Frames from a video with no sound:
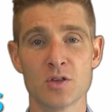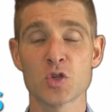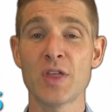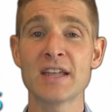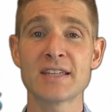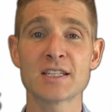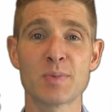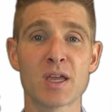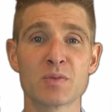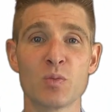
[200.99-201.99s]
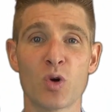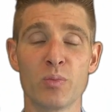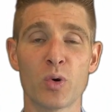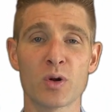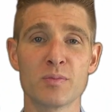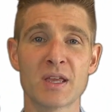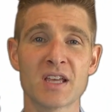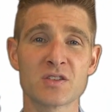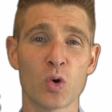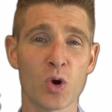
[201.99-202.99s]
So that test becomes more important
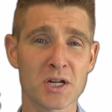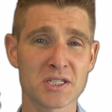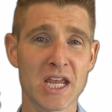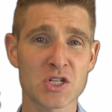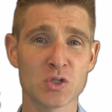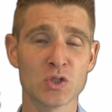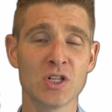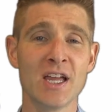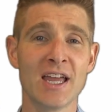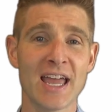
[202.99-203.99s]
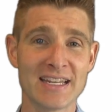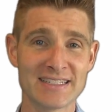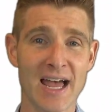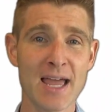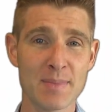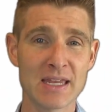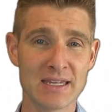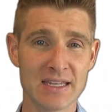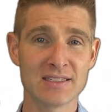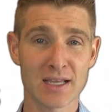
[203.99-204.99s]
because the organizational and
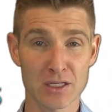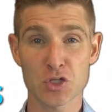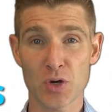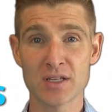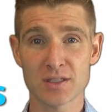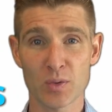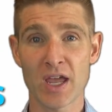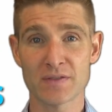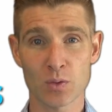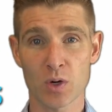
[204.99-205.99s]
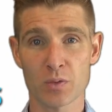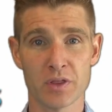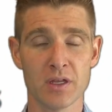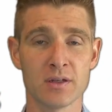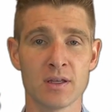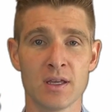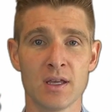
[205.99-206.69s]
timing needs and constraints that we have to work within.